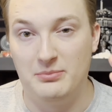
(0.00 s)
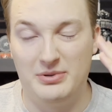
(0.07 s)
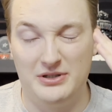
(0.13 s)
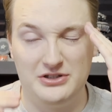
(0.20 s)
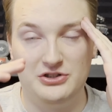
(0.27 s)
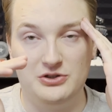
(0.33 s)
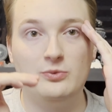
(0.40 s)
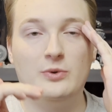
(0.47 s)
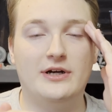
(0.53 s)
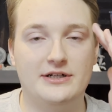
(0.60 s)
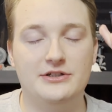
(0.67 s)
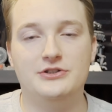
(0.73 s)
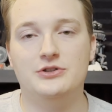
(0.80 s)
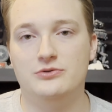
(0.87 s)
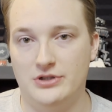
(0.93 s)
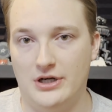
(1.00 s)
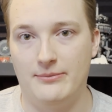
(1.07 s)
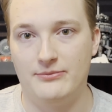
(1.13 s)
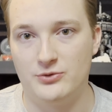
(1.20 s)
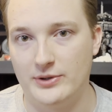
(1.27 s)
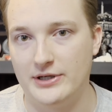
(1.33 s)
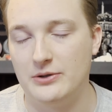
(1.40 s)
but you want to do top
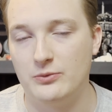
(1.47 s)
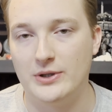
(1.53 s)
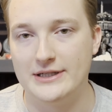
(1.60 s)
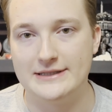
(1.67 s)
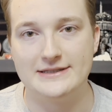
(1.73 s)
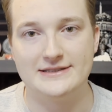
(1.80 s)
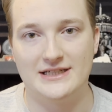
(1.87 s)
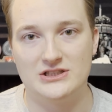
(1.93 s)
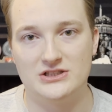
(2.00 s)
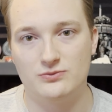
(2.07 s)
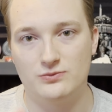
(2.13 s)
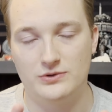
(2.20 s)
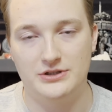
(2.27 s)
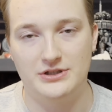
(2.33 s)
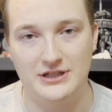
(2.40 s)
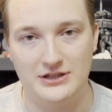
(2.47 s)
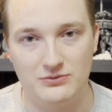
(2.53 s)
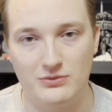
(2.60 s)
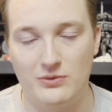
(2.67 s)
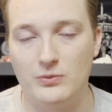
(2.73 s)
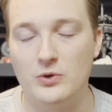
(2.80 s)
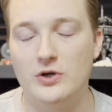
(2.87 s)
21 because that's where you get the
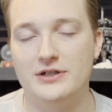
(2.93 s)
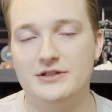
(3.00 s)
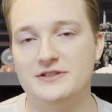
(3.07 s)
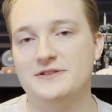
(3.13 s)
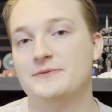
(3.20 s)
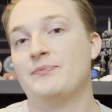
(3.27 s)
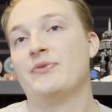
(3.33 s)
rewards.